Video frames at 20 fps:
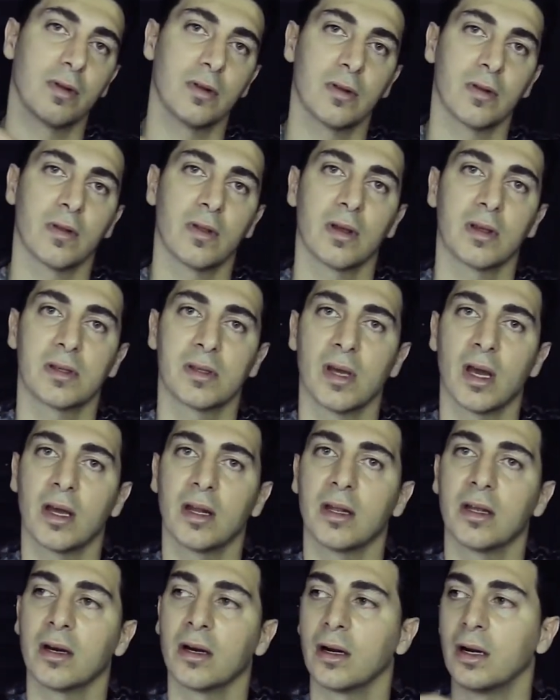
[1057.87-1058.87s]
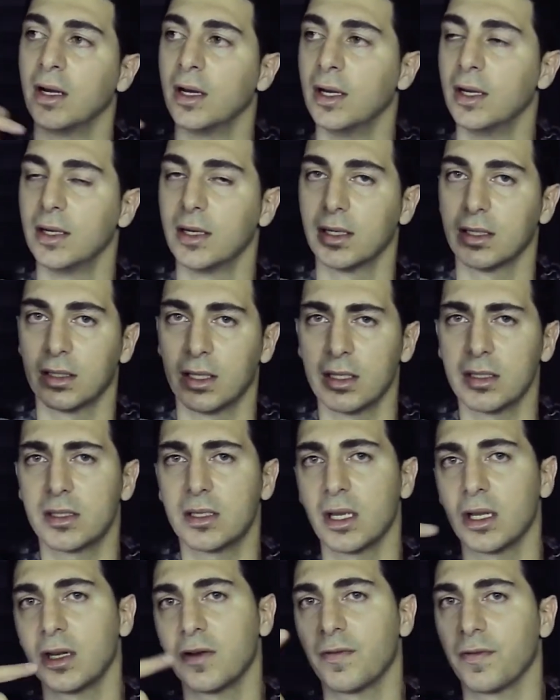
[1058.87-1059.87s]
to the side here, didn't
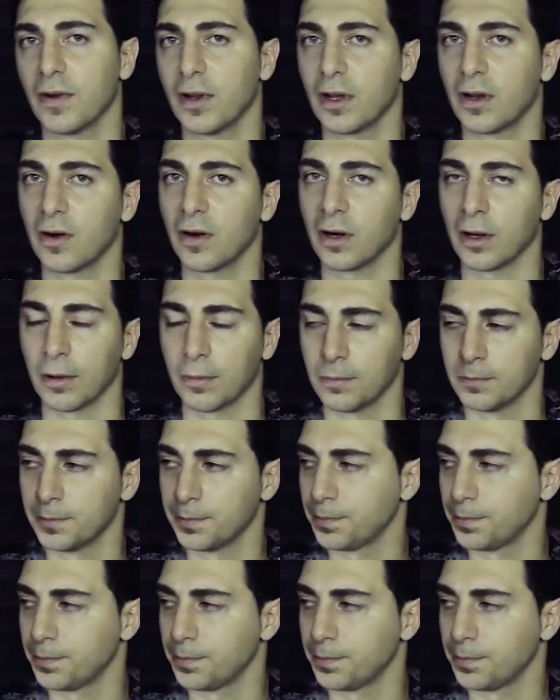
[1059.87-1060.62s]
see any flickering